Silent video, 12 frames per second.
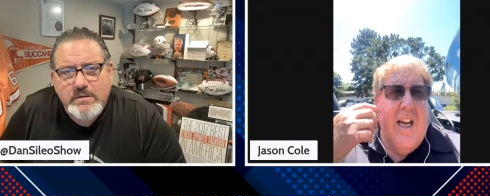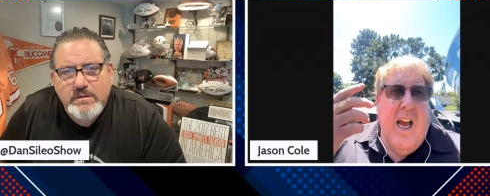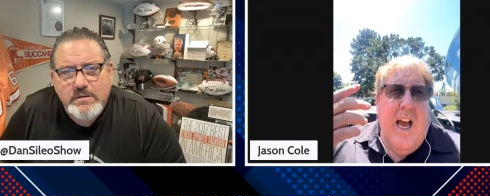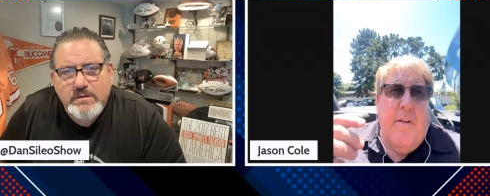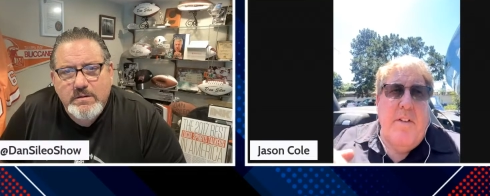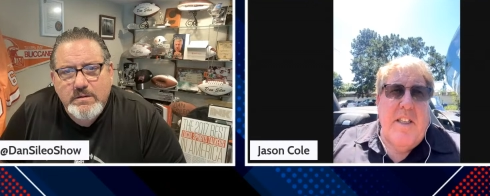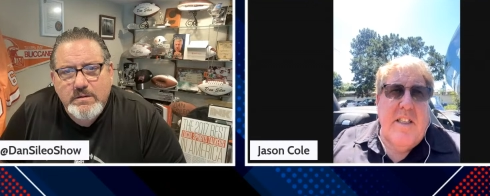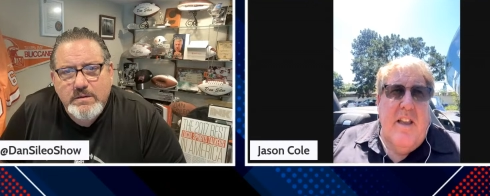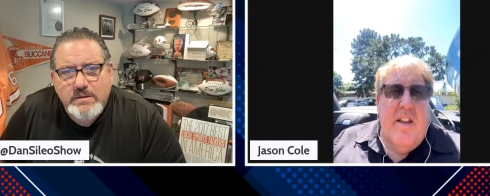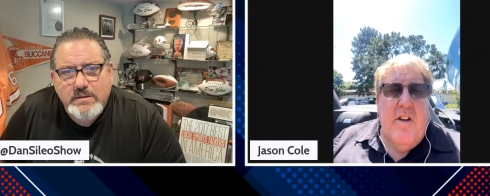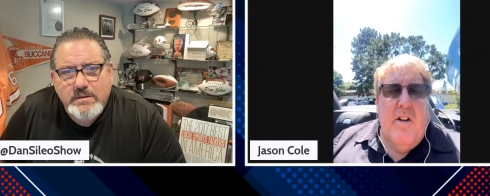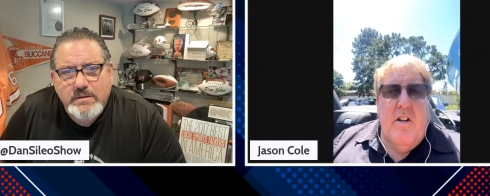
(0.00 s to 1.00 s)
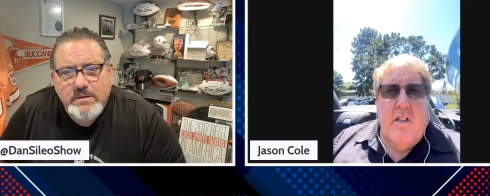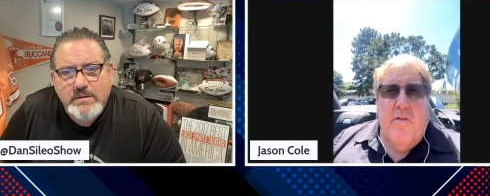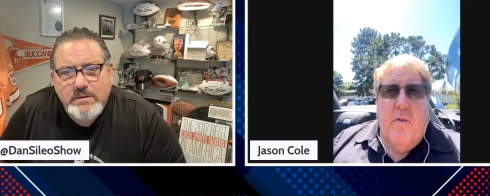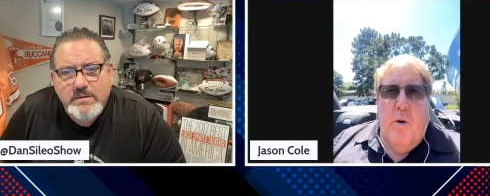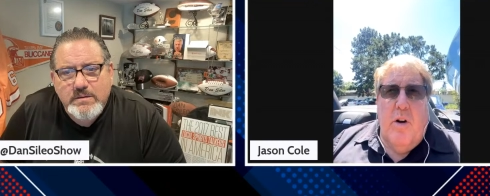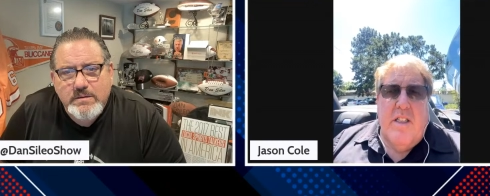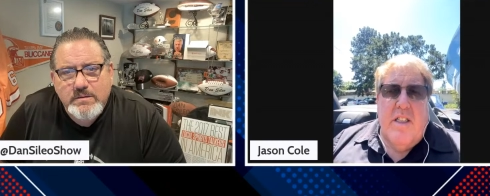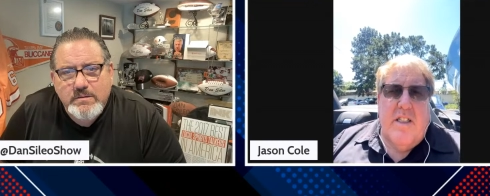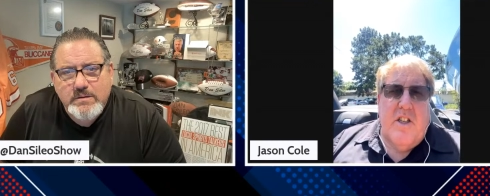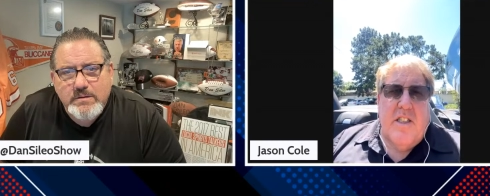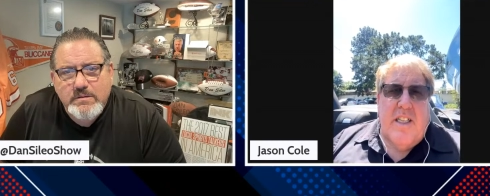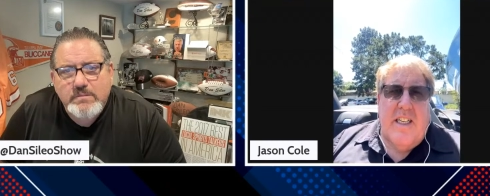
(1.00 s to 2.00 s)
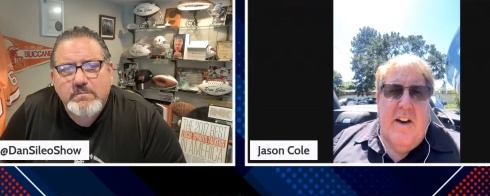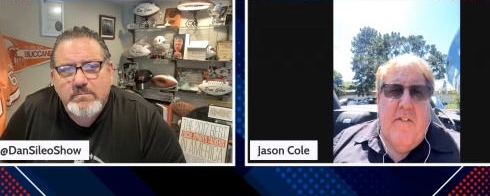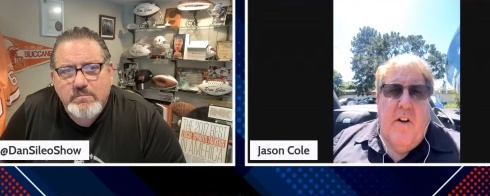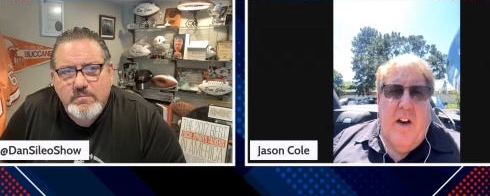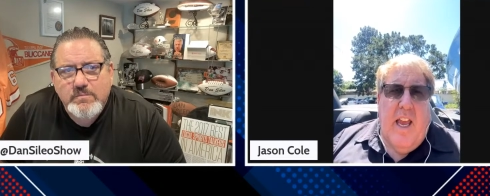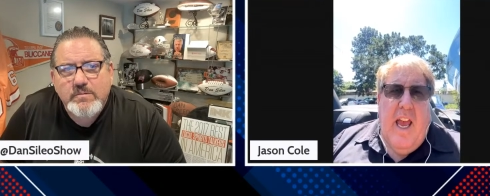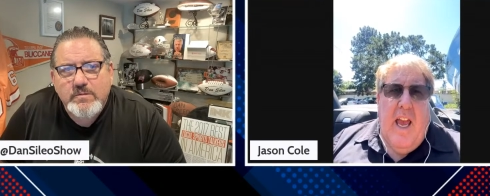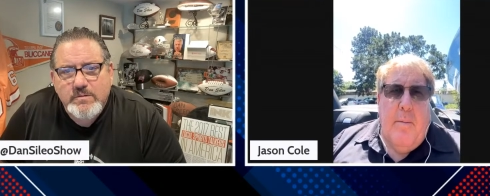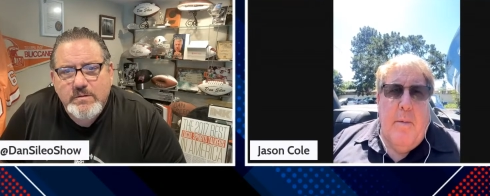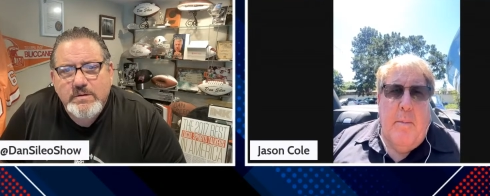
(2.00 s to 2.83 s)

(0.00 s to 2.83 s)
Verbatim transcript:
Speaker 1: Obviously, the 30s and 40s, it's just a different game.